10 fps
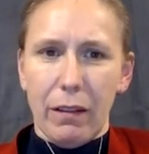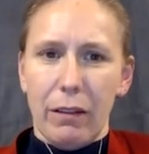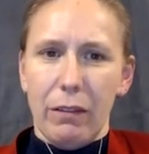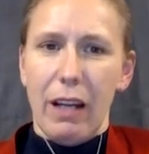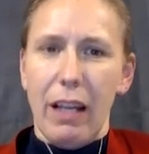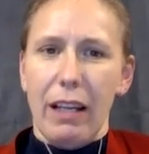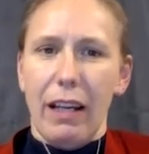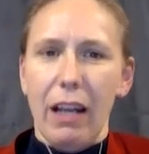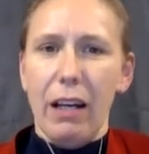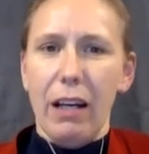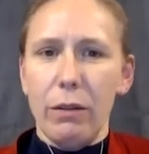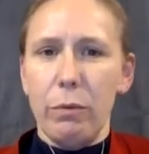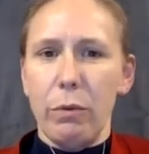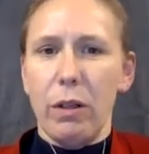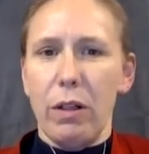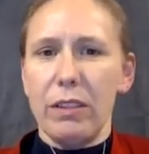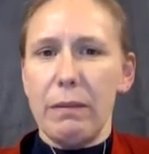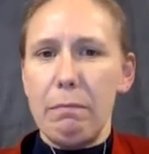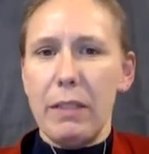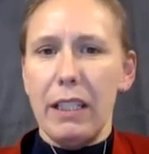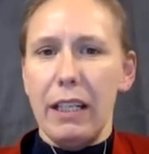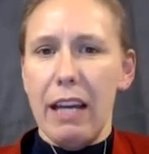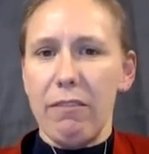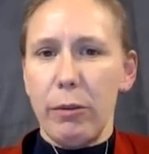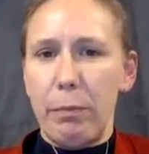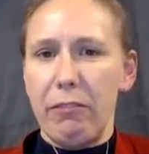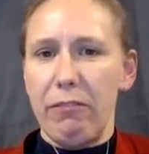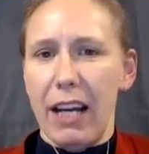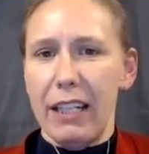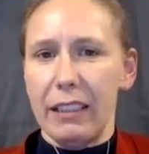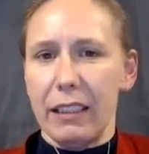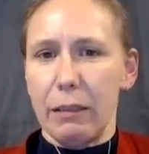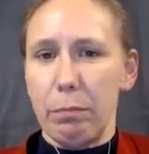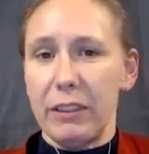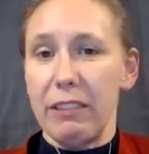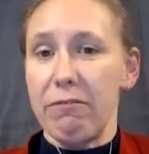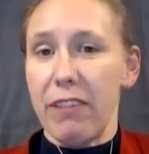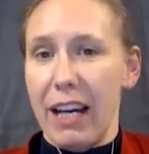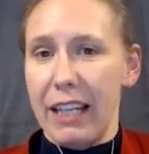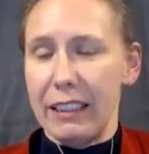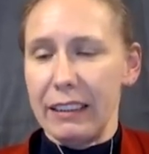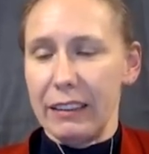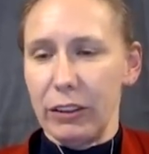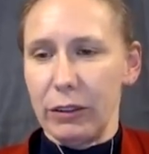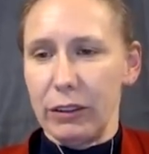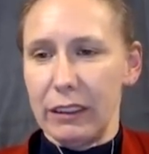Right. How was mid-level provider defined? Do you know in the